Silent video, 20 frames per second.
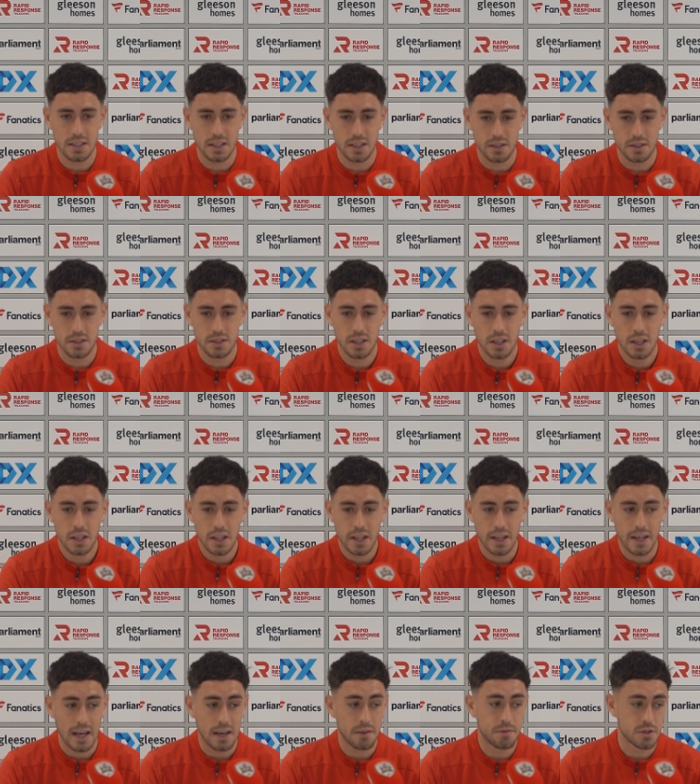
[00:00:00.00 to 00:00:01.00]
and the
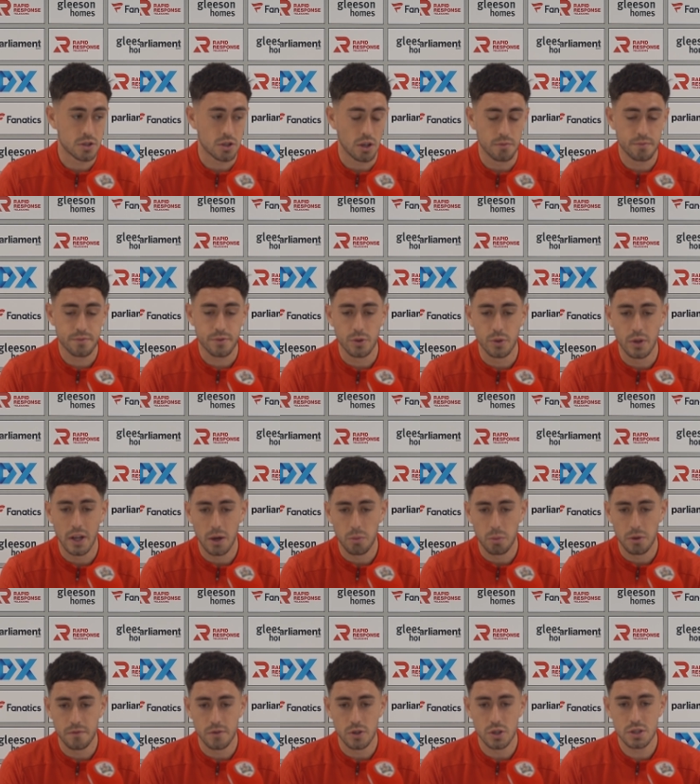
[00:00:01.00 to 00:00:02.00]
gaffer's gone through that
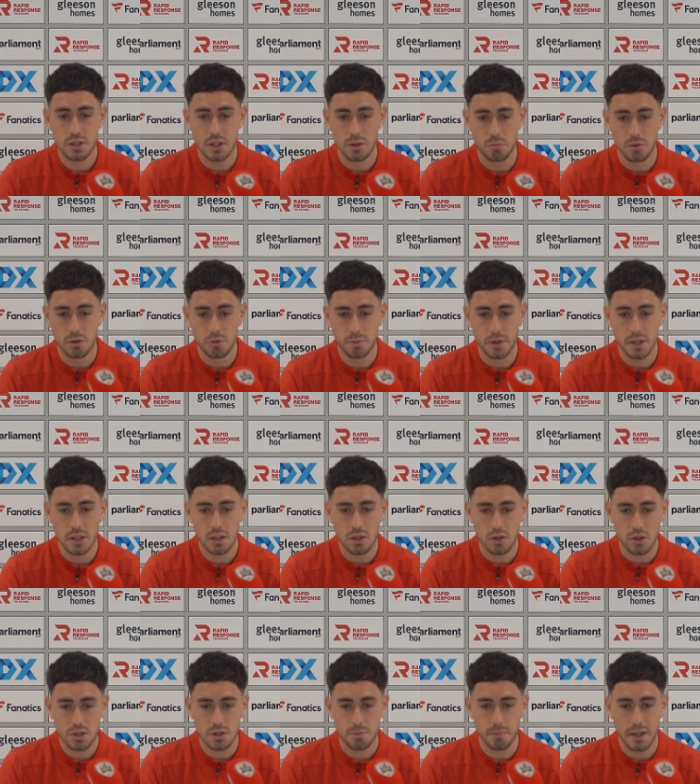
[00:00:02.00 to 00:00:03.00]
with us, and we'll
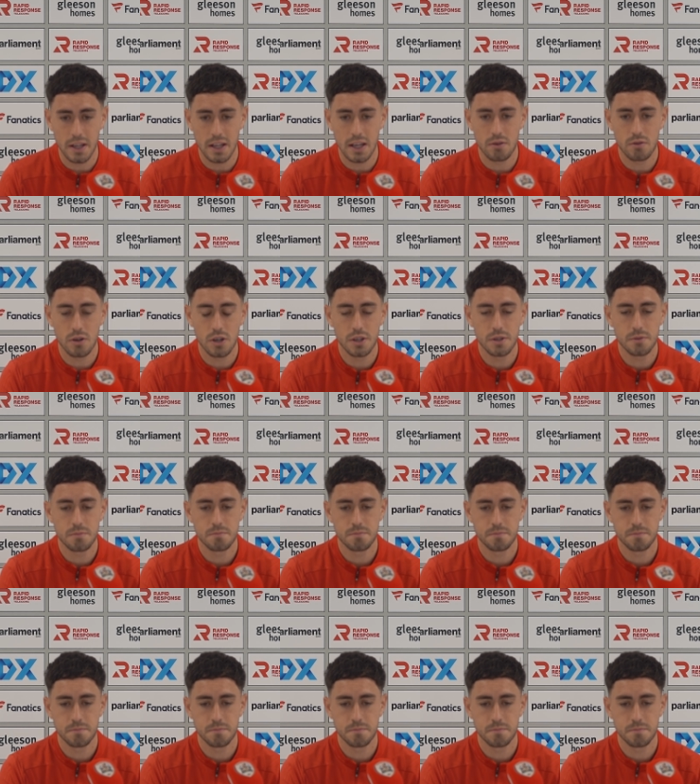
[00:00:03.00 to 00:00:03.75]
look to make that right.